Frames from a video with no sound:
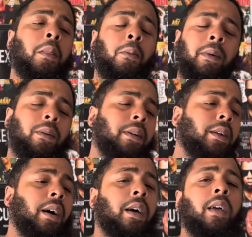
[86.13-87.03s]
We know he
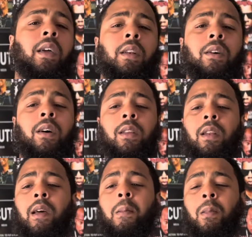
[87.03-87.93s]
got hit and all of
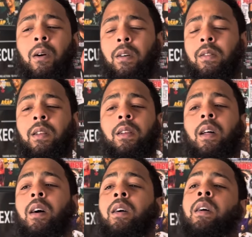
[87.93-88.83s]
that, lost a
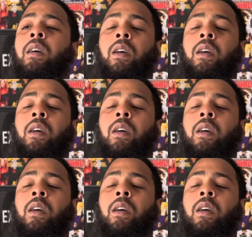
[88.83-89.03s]
lung.